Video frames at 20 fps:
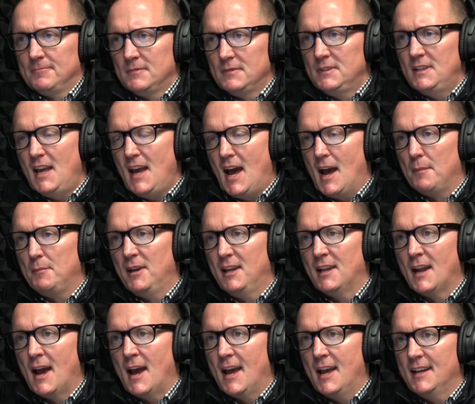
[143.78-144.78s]
Yeah, I mean,
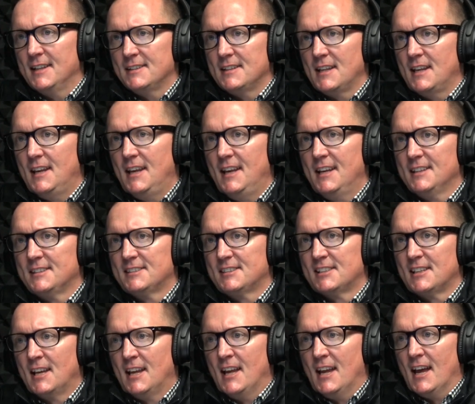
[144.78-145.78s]
uh, it
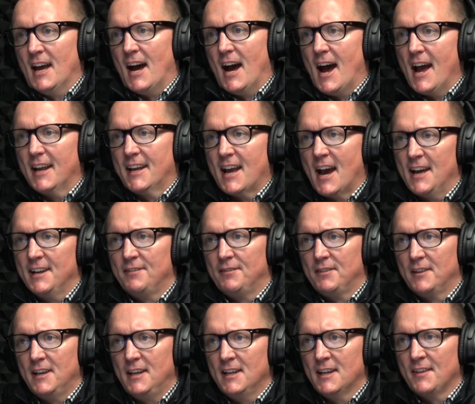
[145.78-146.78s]
it's I kind of
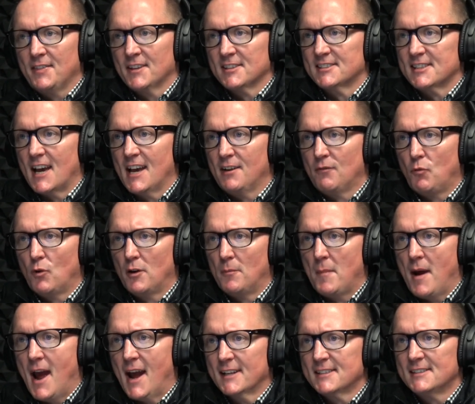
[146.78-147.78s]
lean on the side of where
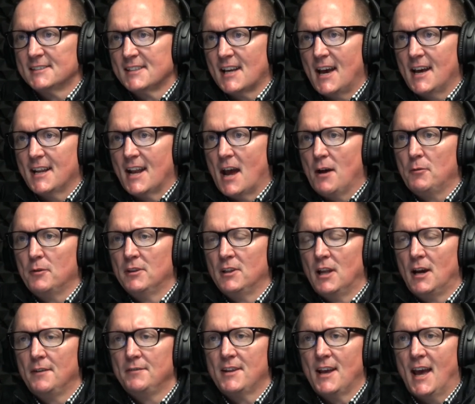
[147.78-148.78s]
Max is at. I would
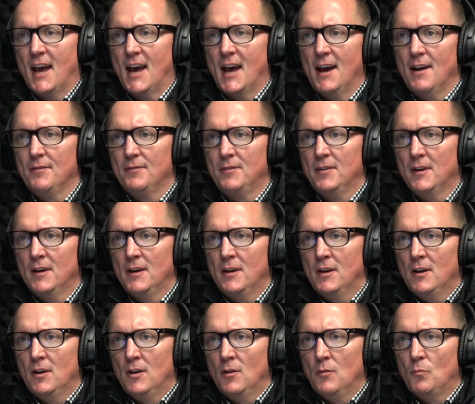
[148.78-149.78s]
love to have
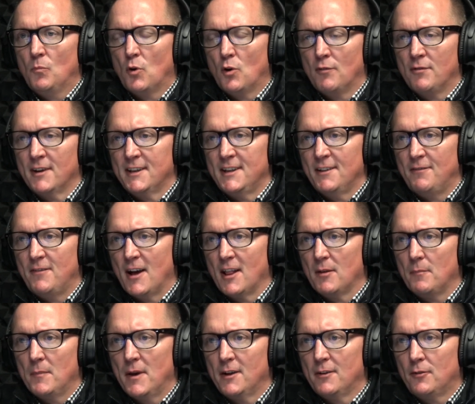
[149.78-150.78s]
more of a
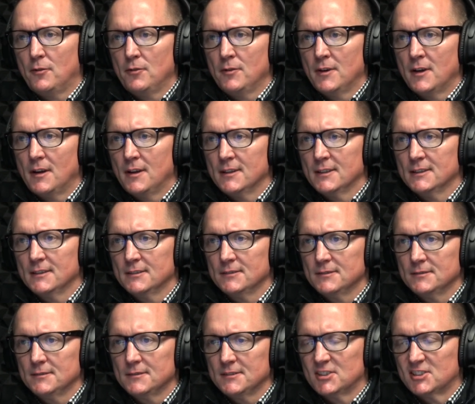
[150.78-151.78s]
developmental
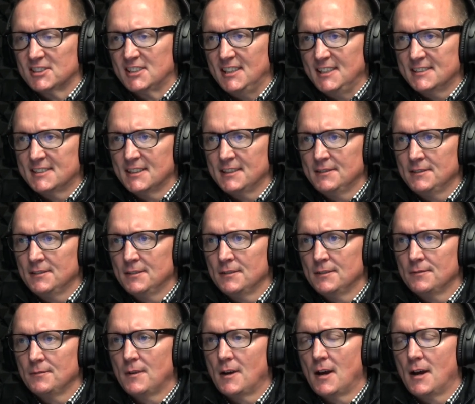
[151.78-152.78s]
season
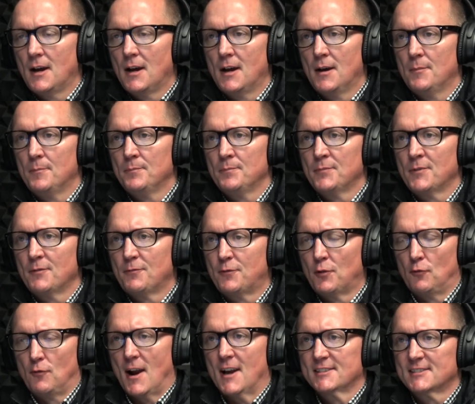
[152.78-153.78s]
um, for
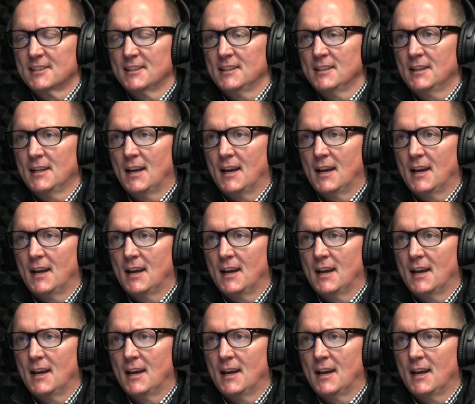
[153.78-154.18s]
wrestling.